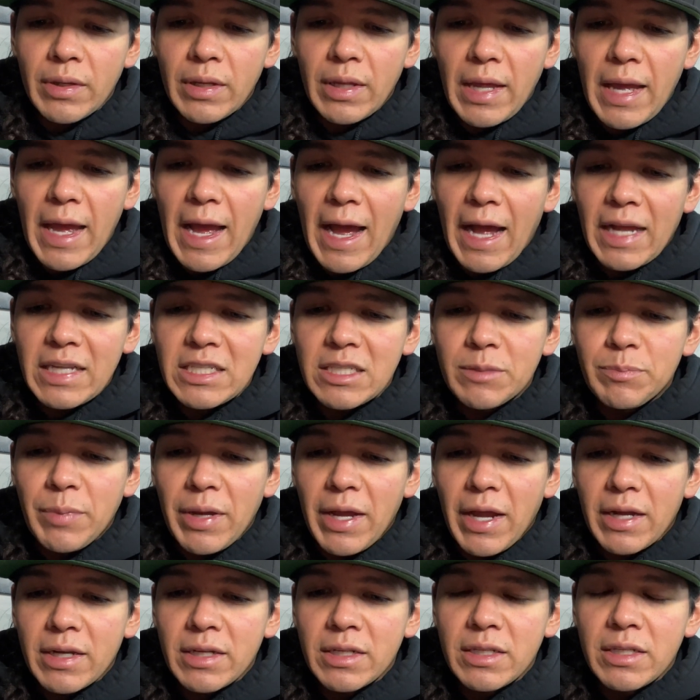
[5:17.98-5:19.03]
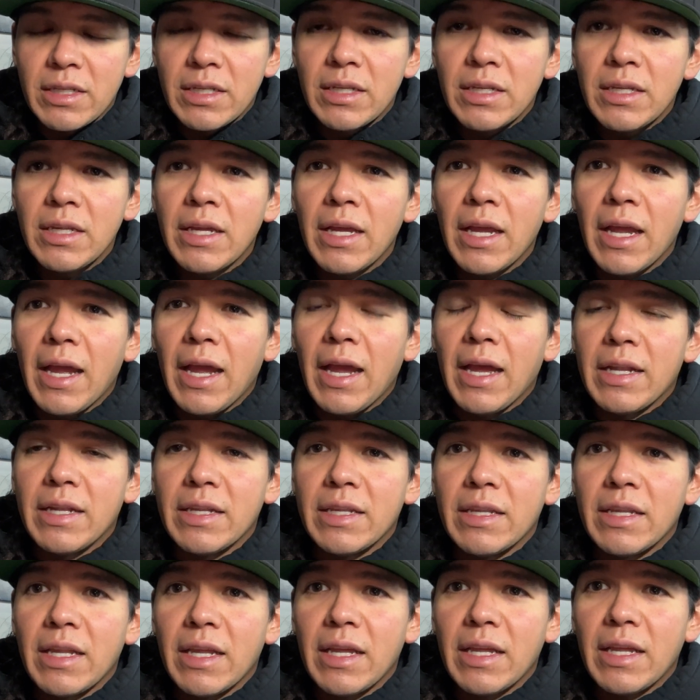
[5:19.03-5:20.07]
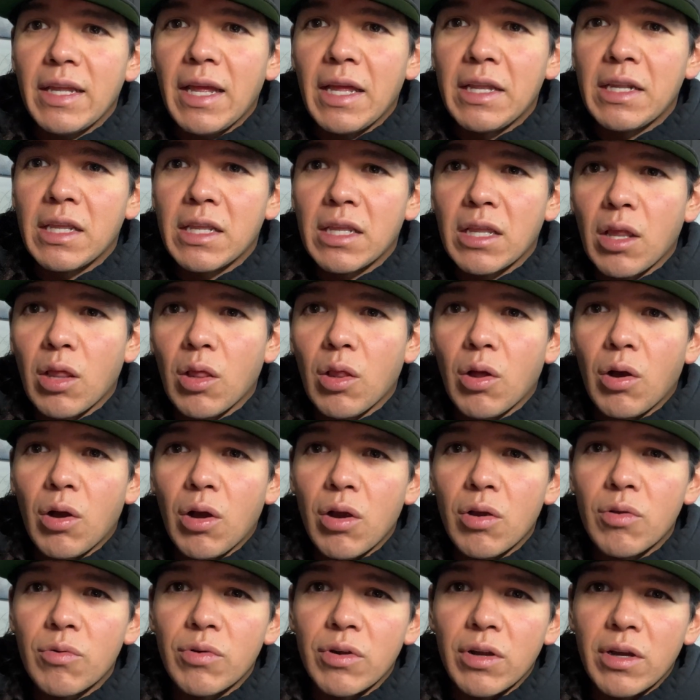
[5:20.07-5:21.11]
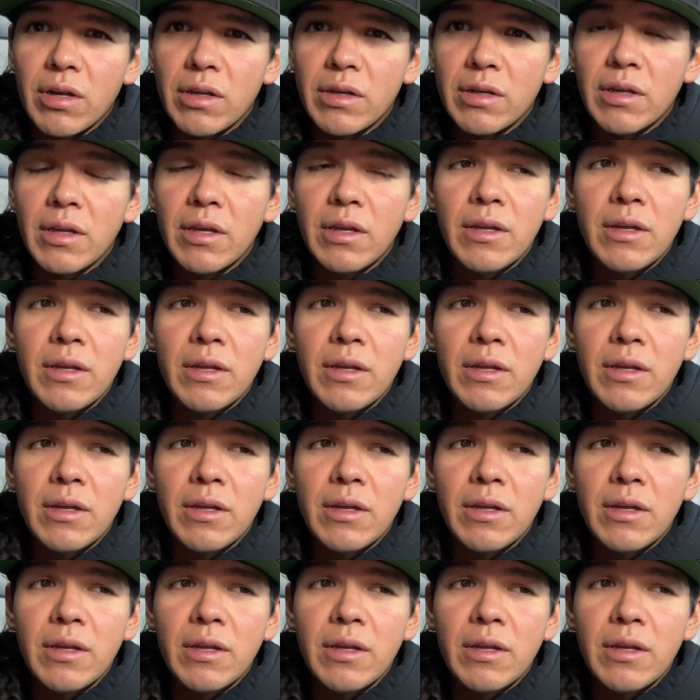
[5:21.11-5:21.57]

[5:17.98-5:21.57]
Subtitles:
aspect, and in the long run,